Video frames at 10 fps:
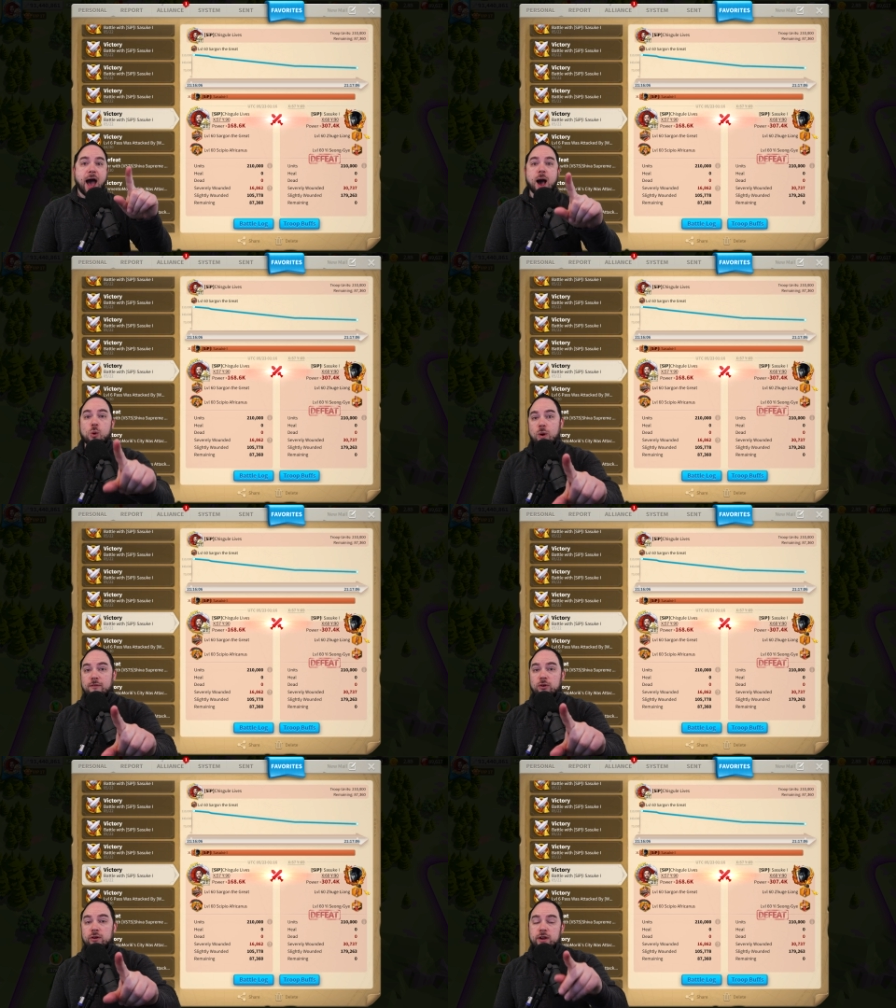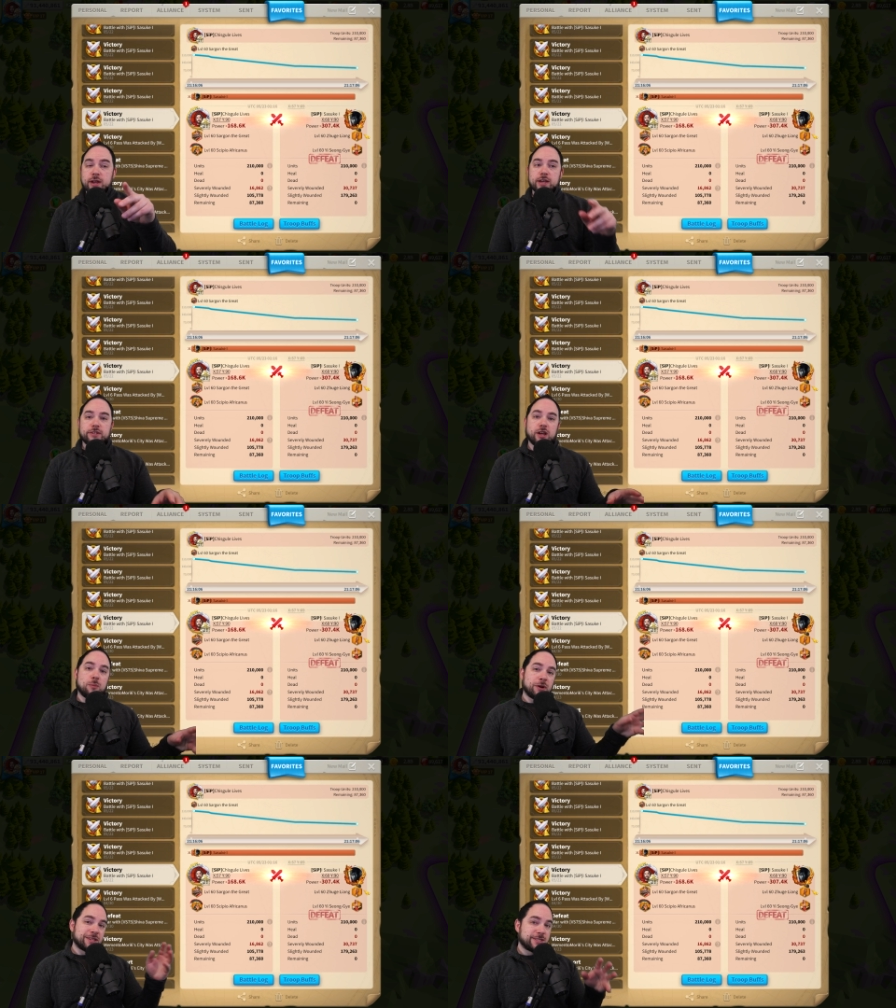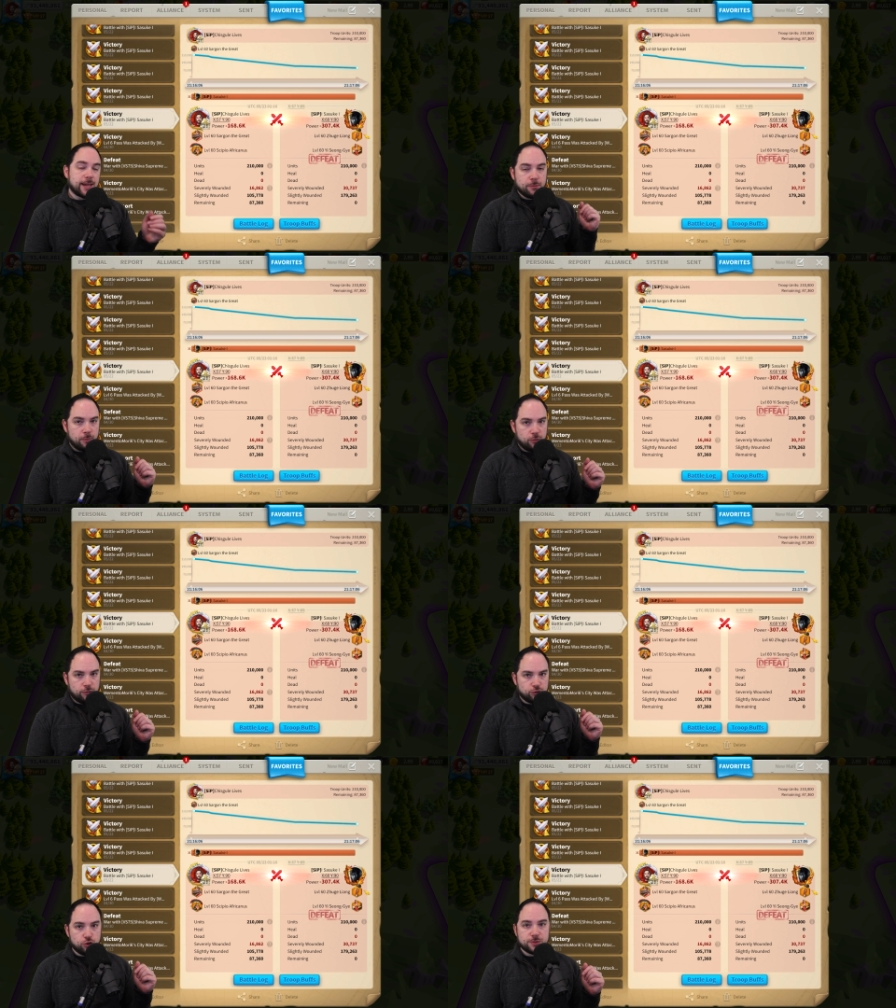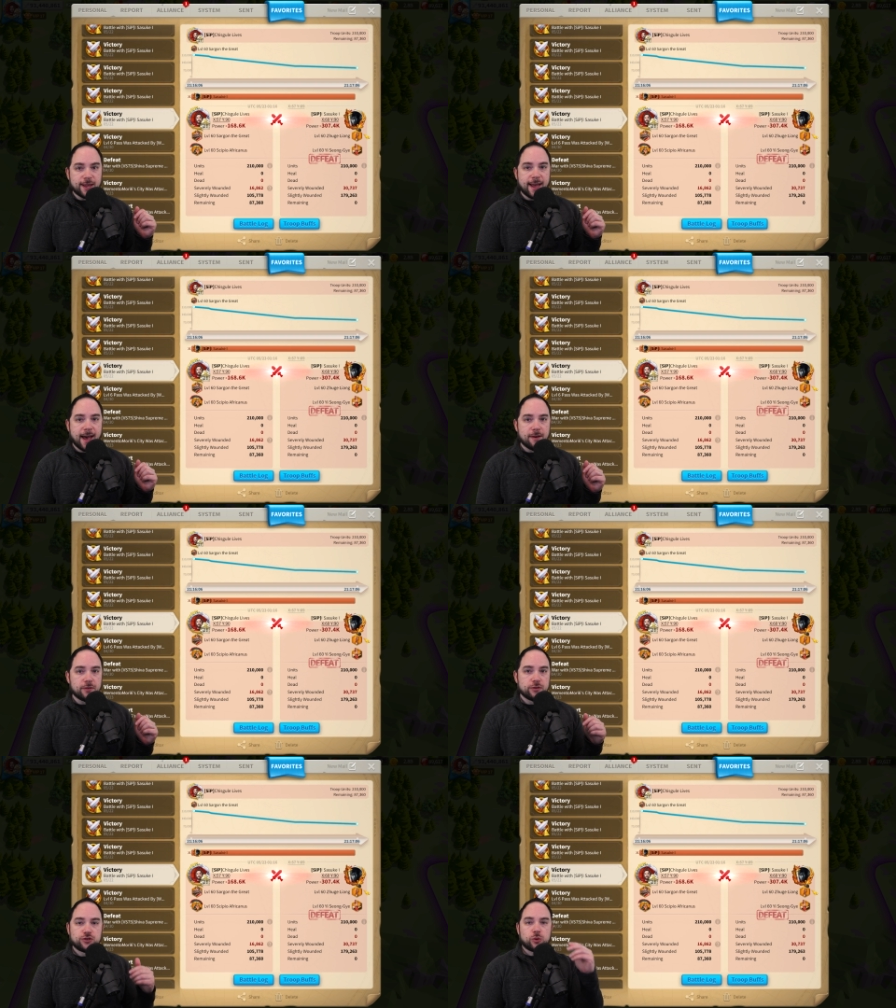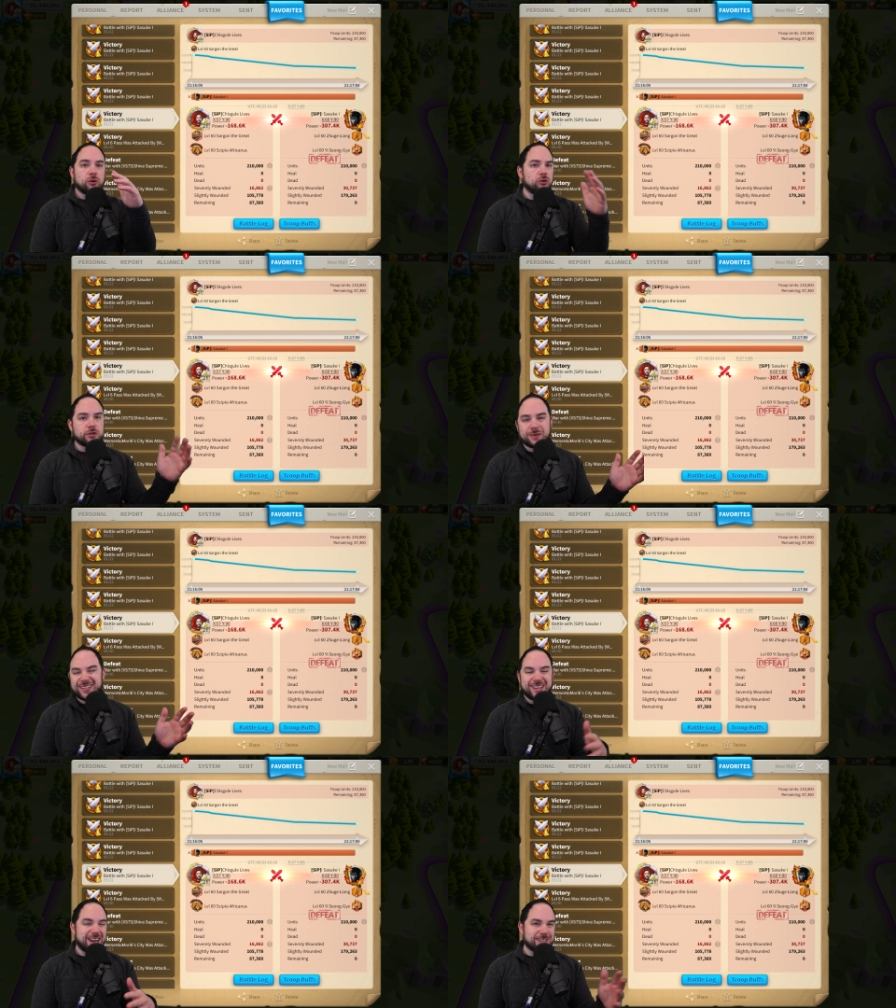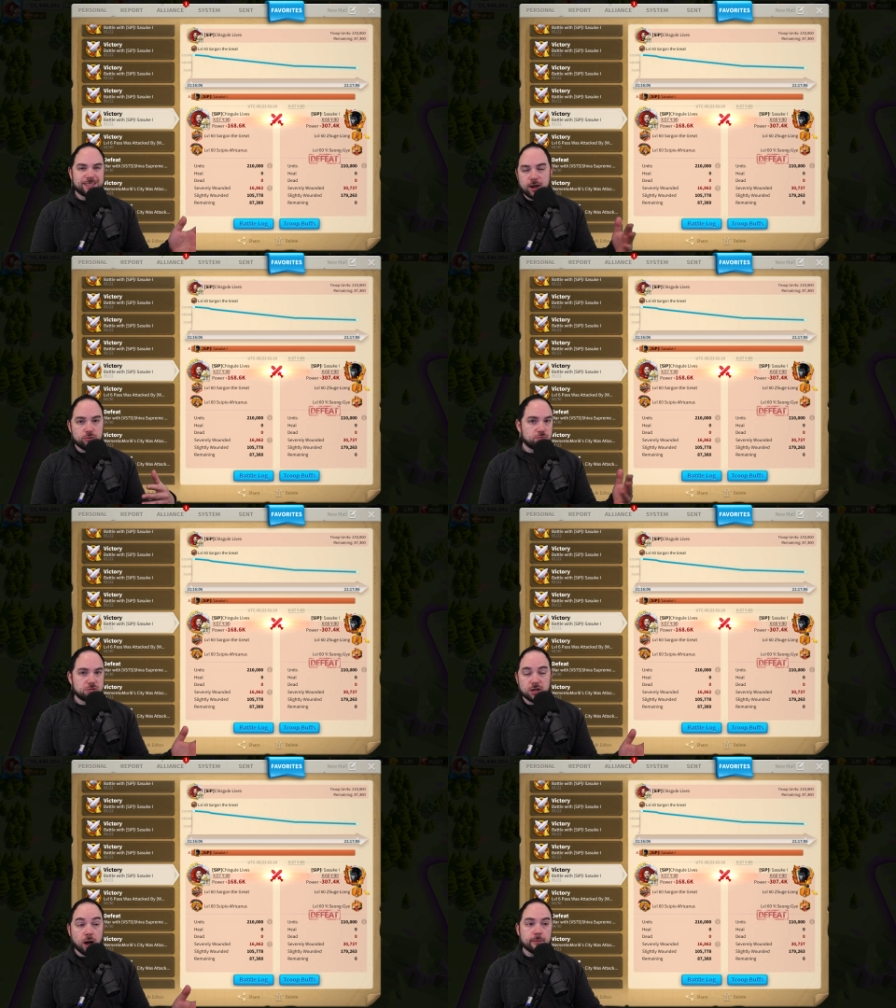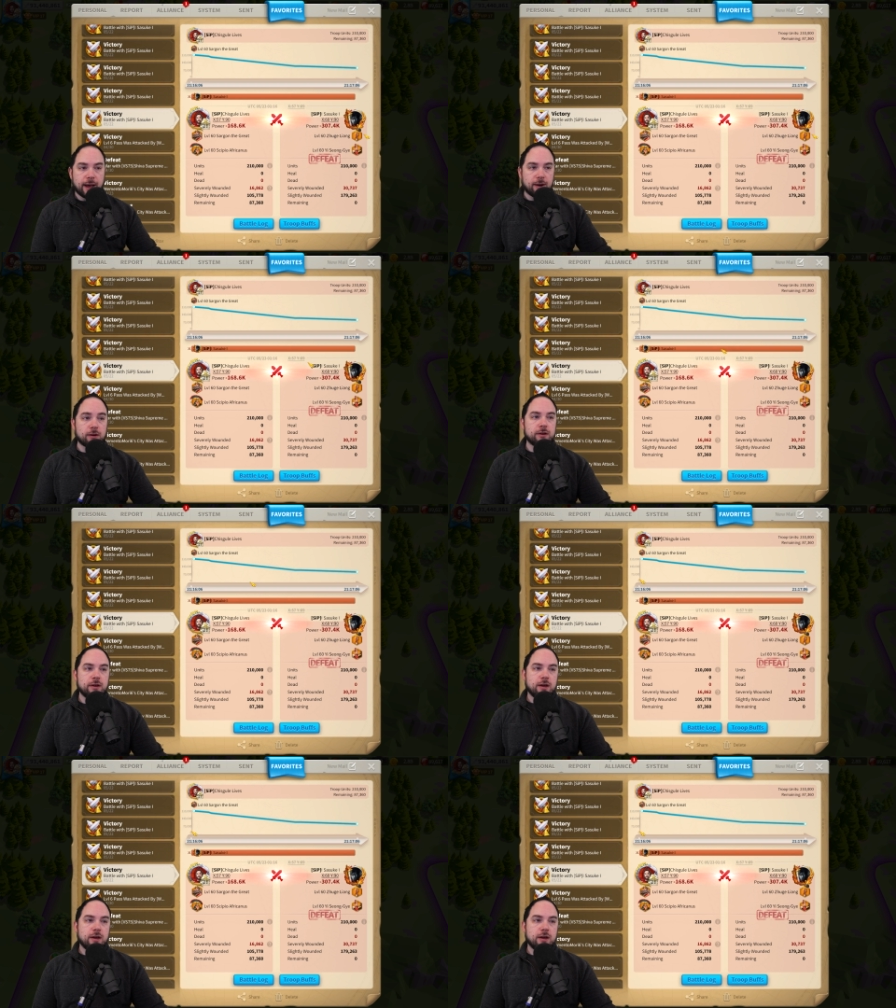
However, he's going to bring the same number of troops I have, so it ultimately nets out to not matter.